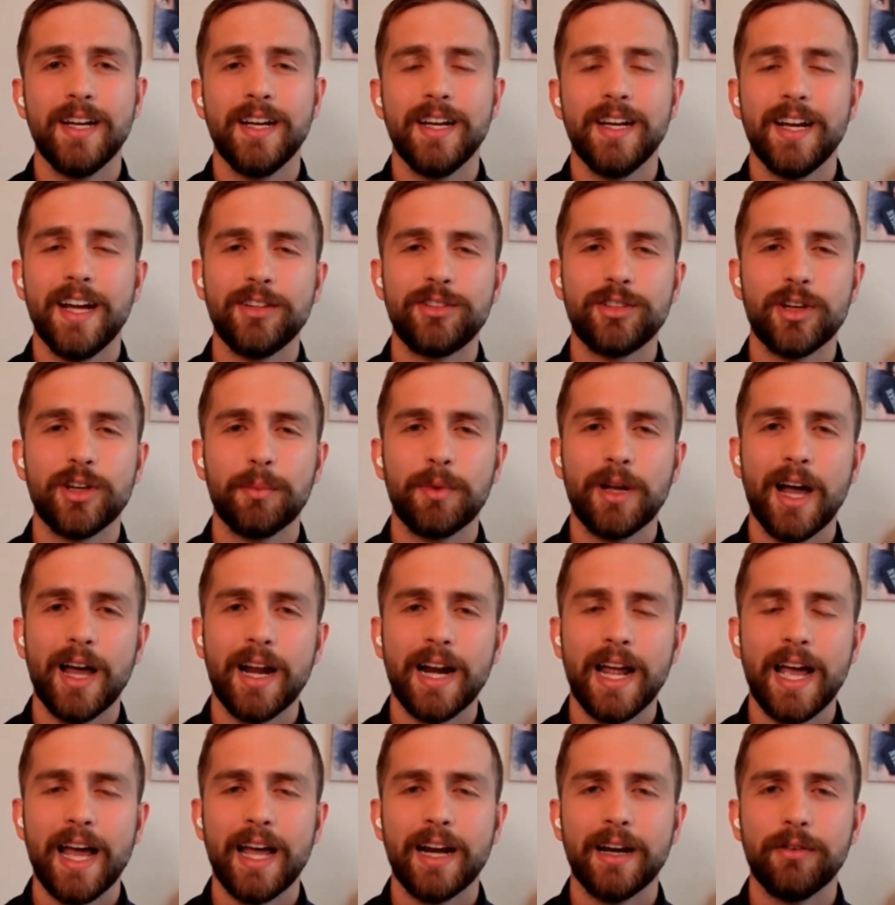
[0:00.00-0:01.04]
And so I'm kind of
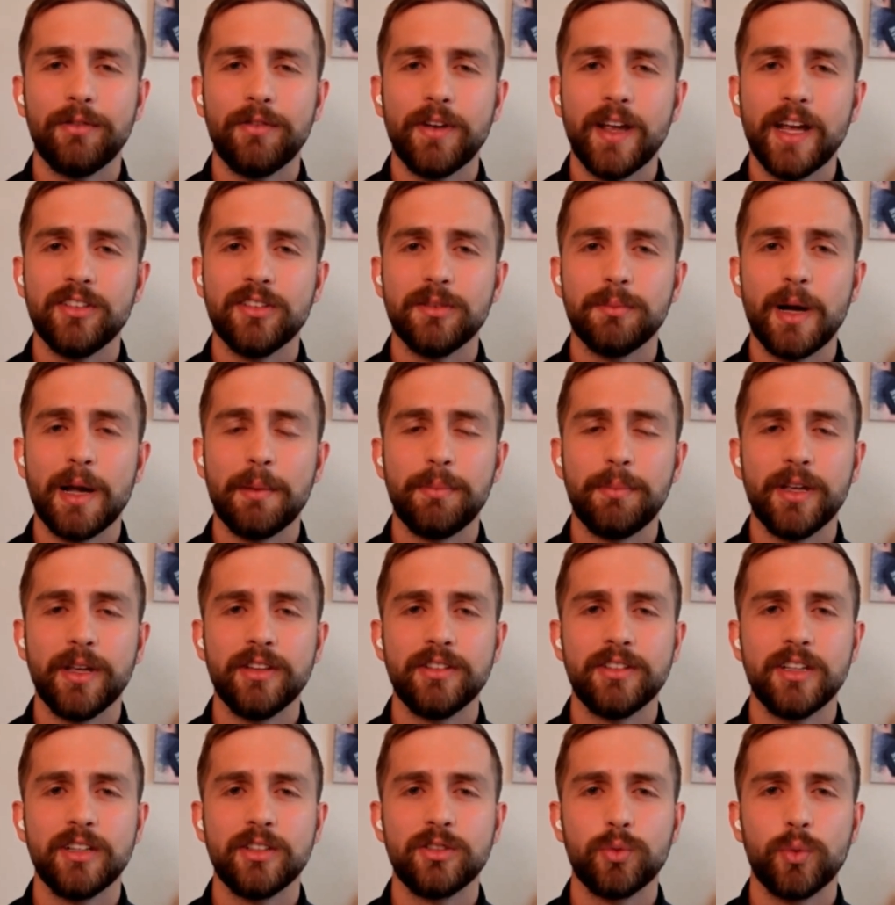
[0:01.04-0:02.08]
at a phase in my
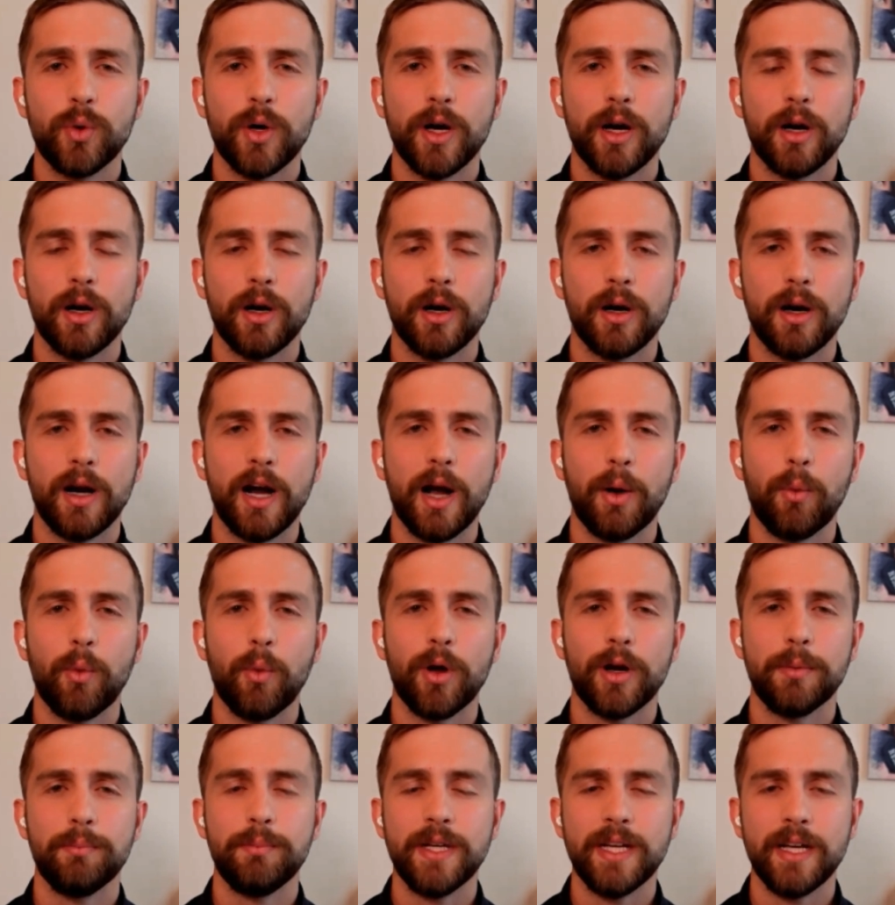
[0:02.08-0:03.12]
business where I want
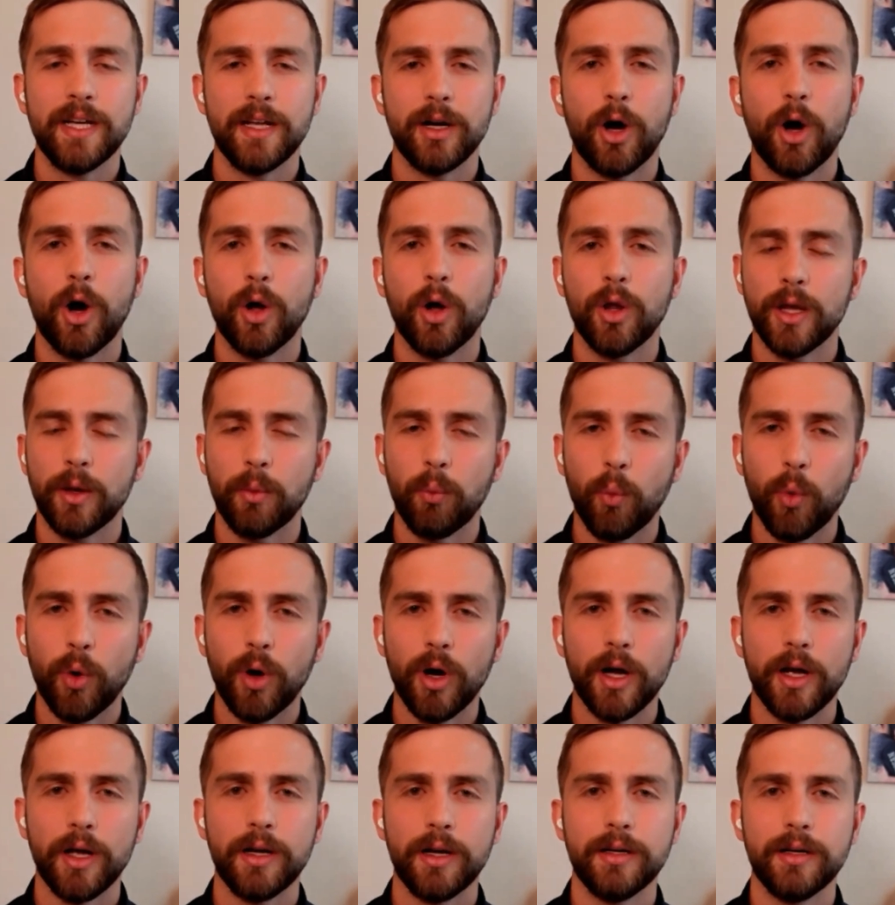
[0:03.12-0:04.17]
to be an
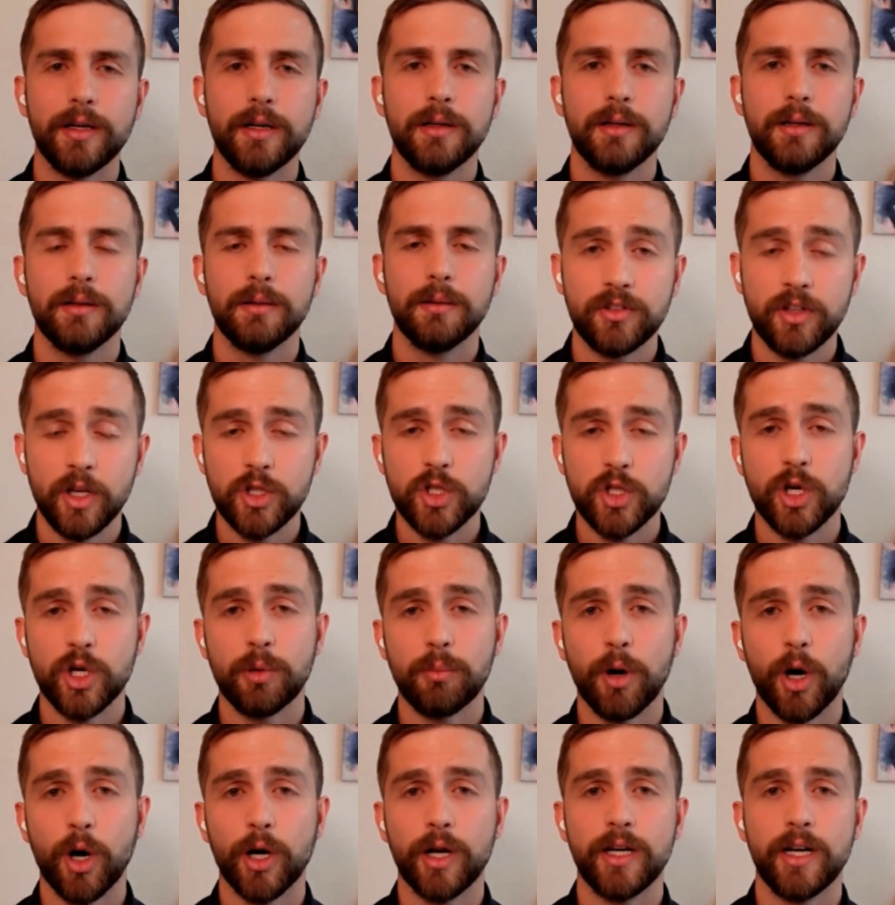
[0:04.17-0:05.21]
all-in-one digital
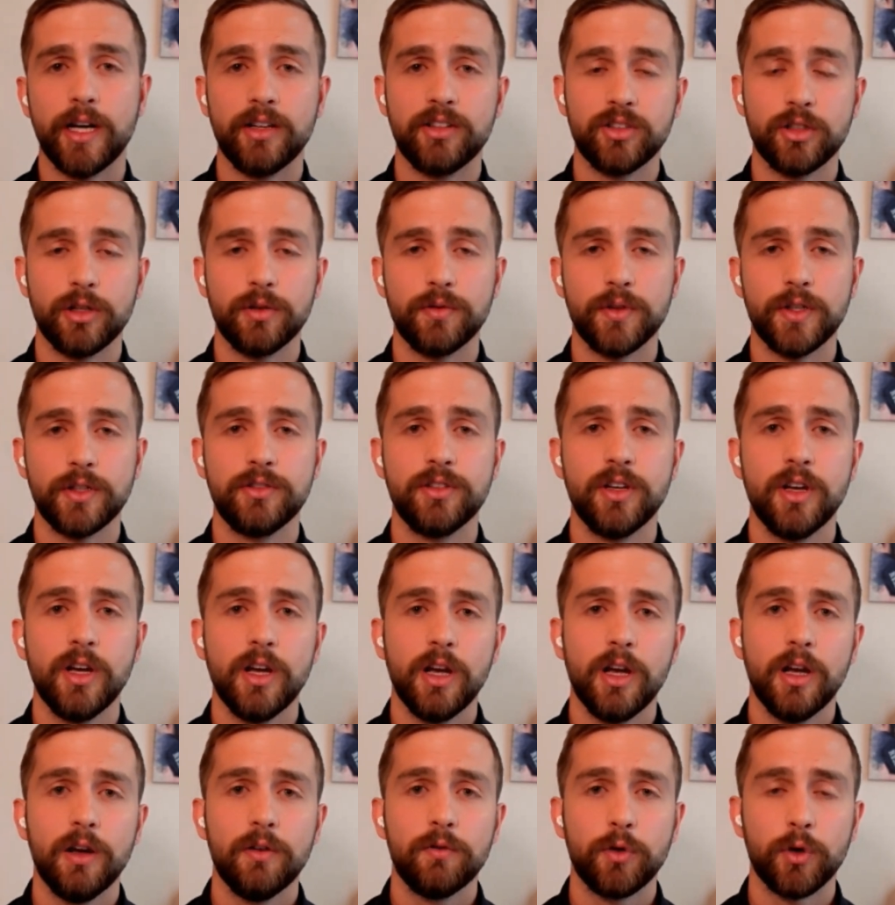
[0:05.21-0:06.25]
marketing service
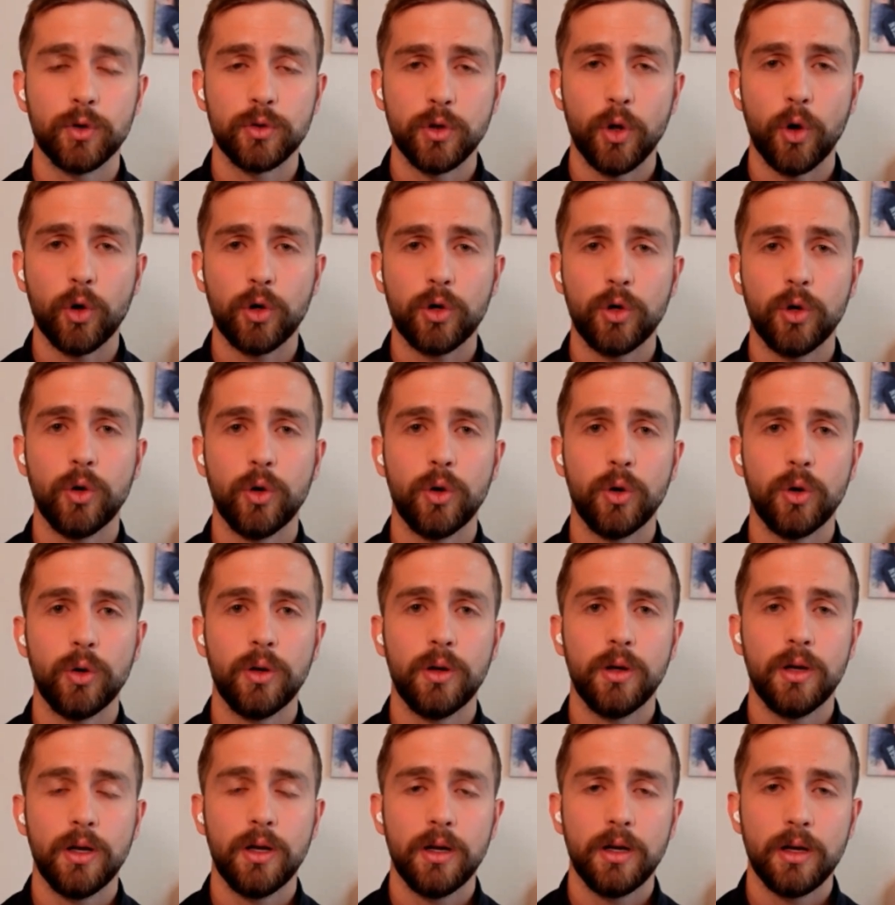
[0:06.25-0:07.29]
for local
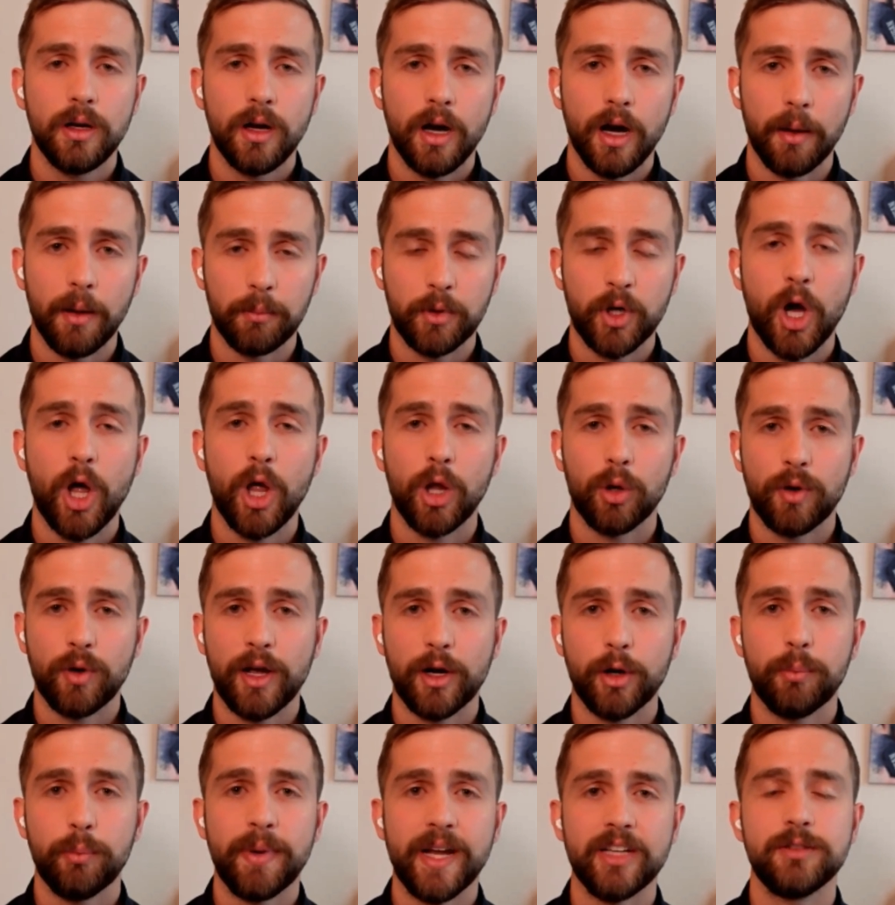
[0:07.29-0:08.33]

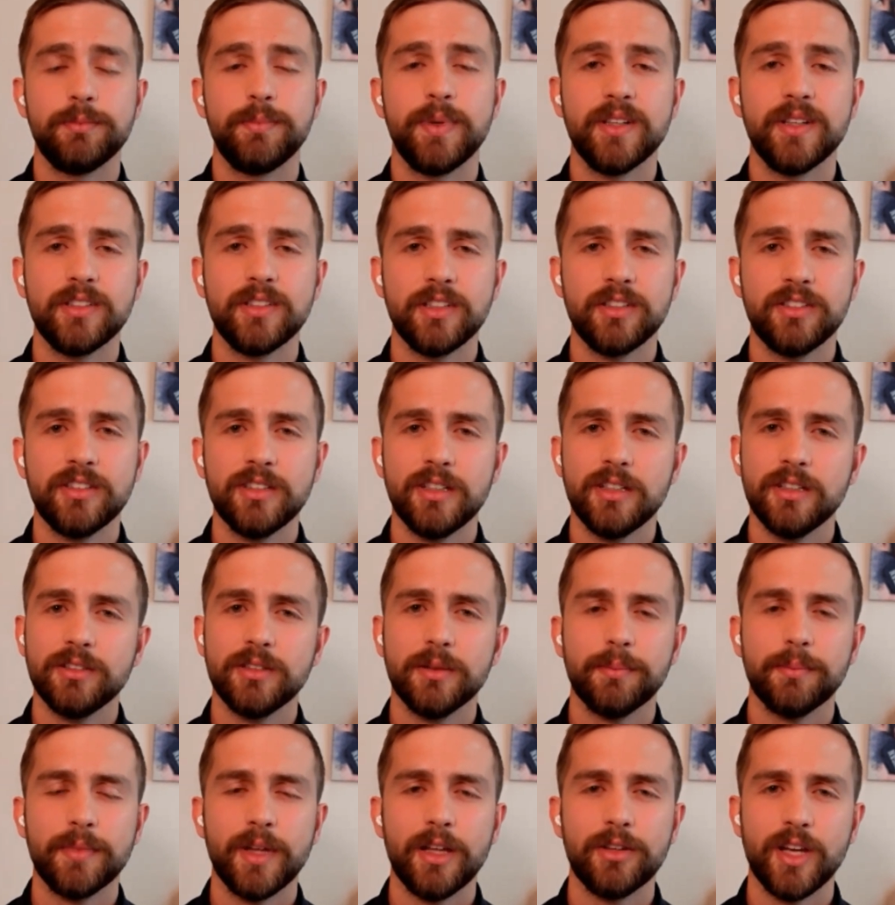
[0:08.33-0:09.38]
Colorado-based businesses.
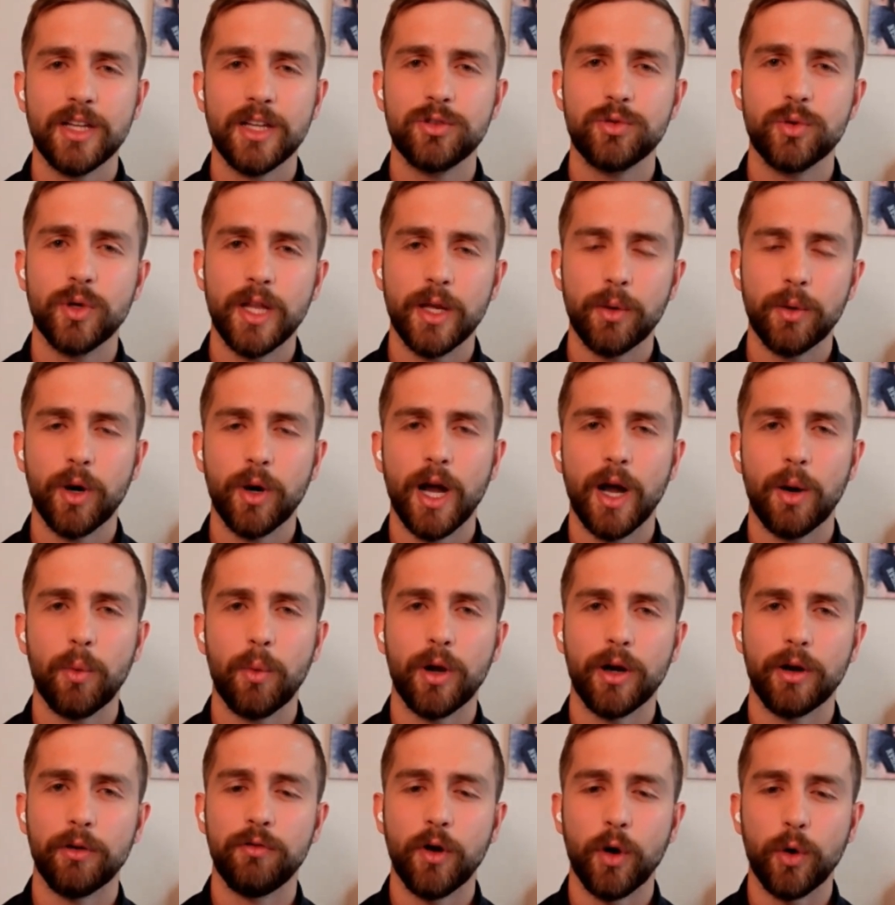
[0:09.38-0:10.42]
And so that's really where I
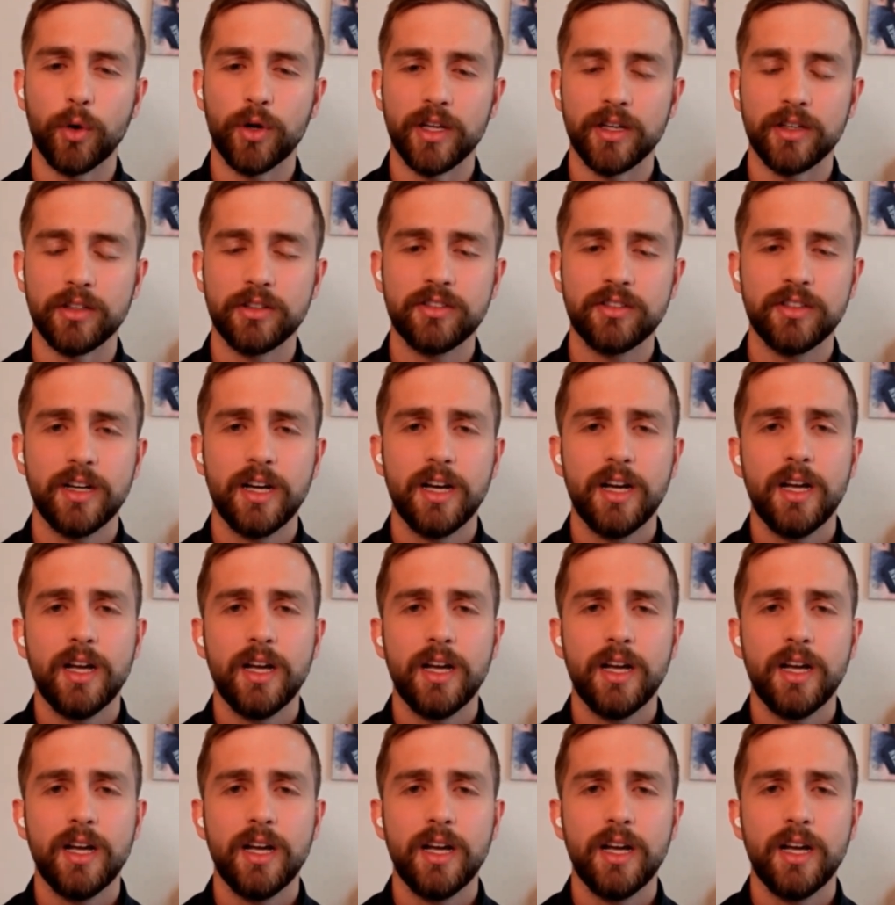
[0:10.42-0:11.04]
want to focus.